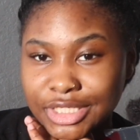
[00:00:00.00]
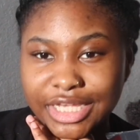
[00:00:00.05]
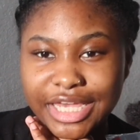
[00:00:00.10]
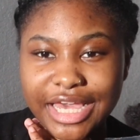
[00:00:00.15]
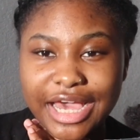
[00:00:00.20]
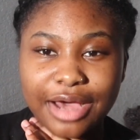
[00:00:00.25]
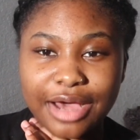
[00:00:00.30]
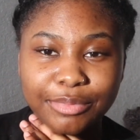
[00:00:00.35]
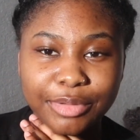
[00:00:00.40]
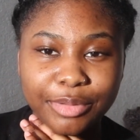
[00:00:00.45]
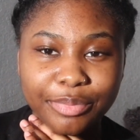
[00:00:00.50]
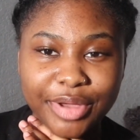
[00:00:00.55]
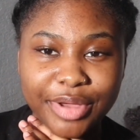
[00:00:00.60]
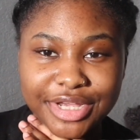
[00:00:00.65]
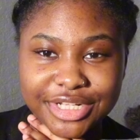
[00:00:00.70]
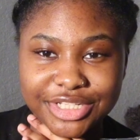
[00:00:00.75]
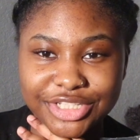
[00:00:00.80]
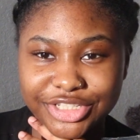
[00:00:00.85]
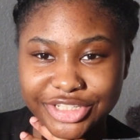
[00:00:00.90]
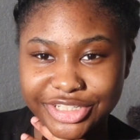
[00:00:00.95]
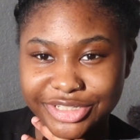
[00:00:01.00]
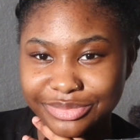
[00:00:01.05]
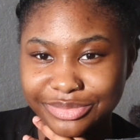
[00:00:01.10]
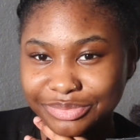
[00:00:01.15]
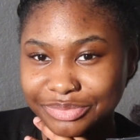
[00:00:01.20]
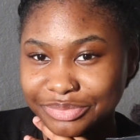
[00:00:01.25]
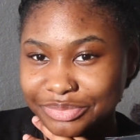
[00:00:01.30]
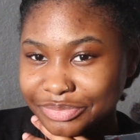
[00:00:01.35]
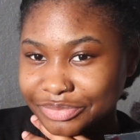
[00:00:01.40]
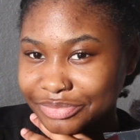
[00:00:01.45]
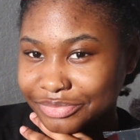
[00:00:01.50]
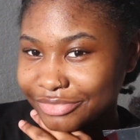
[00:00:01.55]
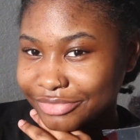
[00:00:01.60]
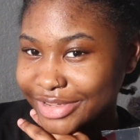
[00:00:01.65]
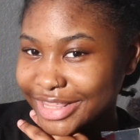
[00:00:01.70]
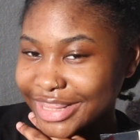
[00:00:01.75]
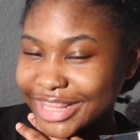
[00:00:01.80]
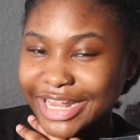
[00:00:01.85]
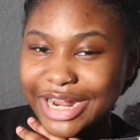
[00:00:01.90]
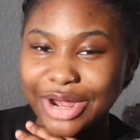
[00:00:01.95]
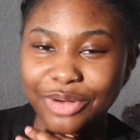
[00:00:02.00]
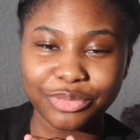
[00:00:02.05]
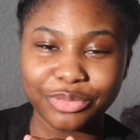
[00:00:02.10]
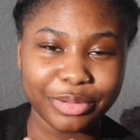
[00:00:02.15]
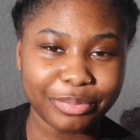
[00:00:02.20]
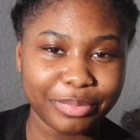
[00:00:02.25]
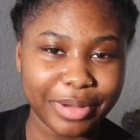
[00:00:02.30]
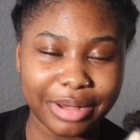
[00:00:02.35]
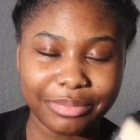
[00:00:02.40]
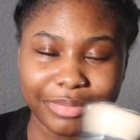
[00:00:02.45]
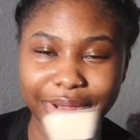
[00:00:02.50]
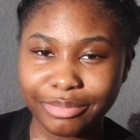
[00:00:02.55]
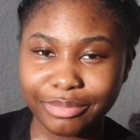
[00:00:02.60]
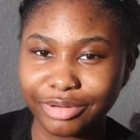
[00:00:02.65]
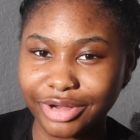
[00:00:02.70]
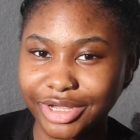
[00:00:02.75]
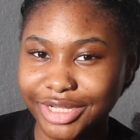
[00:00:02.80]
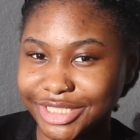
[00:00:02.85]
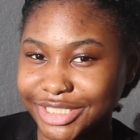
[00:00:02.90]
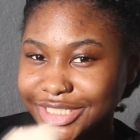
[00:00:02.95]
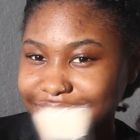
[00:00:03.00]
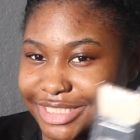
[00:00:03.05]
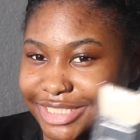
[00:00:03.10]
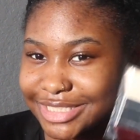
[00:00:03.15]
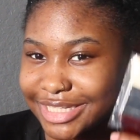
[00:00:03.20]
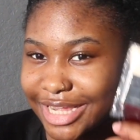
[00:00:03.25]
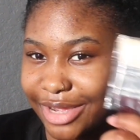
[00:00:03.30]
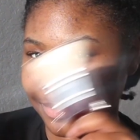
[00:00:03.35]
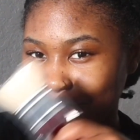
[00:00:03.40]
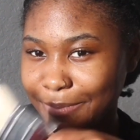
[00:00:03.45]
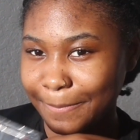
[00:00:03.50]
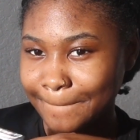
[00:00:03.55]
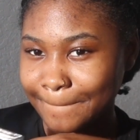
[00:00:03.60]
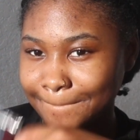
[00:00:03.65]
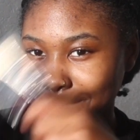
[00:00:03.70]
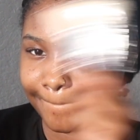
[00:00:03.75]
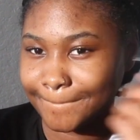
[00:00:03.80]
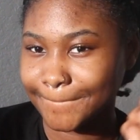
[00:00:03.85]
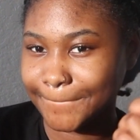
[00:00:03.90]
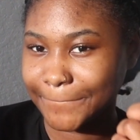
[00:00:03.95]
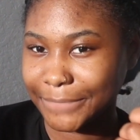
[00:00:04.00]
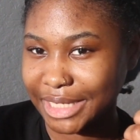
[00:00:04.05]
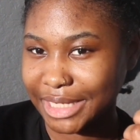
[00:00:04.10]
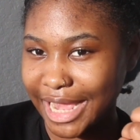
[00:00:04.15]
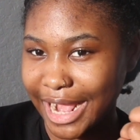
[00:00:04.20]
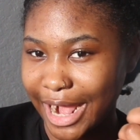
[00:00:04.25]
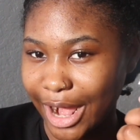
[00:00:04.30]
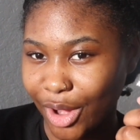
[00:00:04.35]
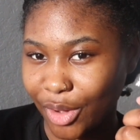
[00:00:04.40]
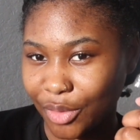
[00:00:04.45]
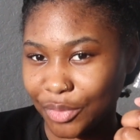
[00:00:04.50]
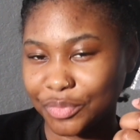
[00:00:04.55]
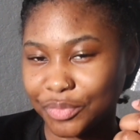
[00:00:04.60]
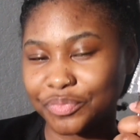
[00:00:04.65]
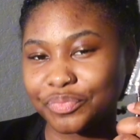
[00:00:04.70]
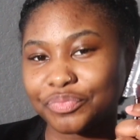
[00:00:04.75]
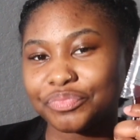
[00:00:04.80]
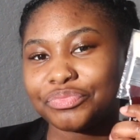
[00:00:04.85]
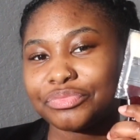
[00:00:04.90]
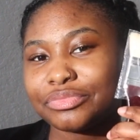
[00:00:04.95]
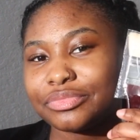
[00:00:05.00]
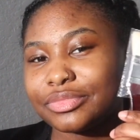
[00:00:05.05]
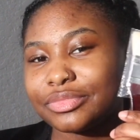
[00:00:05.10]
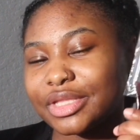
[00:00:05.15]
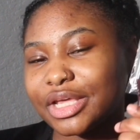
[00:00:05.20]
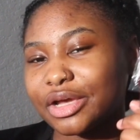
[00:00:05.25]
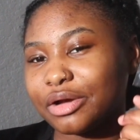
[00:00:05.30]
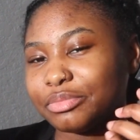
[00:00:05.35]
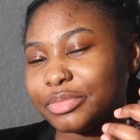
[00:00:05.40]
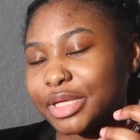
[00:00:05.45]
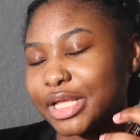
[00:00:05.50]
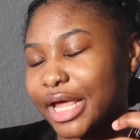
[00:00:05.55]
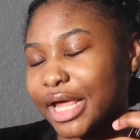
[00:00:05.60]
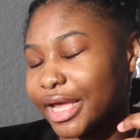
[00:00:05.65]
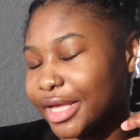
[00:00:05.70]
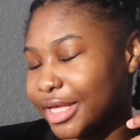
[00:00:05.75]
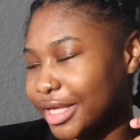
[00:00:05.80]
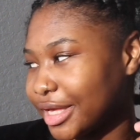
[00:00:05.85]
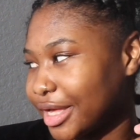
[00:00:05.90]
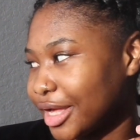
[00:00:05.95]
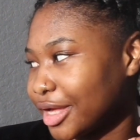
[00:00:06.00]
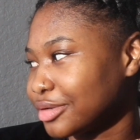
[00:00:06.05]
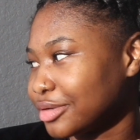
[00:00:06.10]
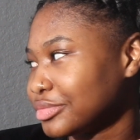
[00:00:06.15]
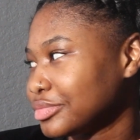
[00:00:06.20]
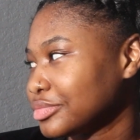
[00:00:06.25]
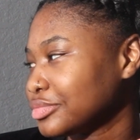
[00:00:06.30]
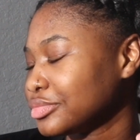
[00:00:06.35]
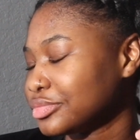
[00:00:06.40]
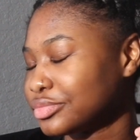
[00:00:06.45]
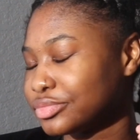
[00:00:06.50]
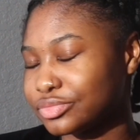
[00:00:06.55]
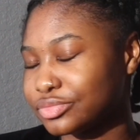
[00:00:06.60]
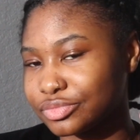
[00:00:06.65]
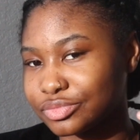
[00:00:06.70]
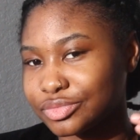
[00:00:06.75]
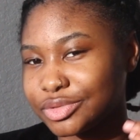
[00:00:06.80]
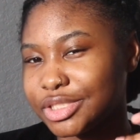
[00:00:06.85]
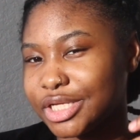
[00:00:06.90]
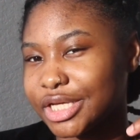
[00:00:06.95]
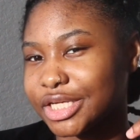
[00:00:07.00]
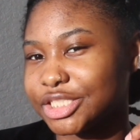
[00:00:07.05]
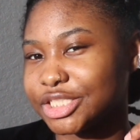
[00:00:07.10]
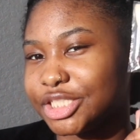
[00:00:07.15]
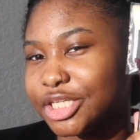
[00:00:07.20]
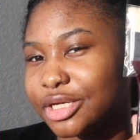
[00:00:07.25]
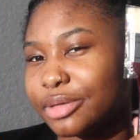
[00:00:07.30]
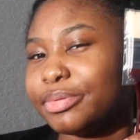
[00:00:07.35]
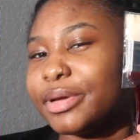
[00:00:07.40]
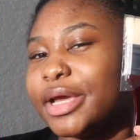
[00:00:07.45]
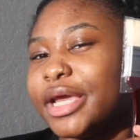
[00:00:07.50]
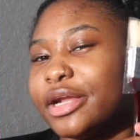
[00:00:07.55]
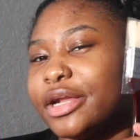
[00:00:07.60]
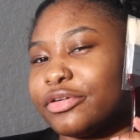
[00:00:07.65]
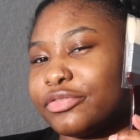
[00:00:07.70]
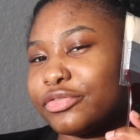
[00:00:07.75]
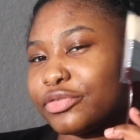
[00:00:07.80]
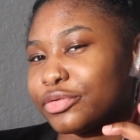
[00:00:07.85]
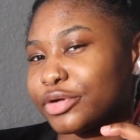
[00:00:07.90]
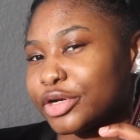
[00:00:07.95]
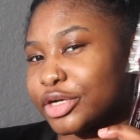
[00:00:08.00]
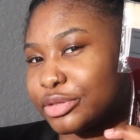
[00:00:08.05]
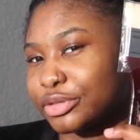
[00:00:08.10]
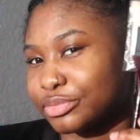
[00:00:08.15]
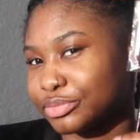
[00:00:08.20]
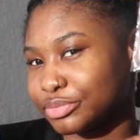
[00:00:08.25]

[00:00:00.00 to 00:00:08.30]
yeah, I'm a painter, and then I rip out my brush and it's like, blow. They're gonna be like, yeah, yeah, she a painter for real.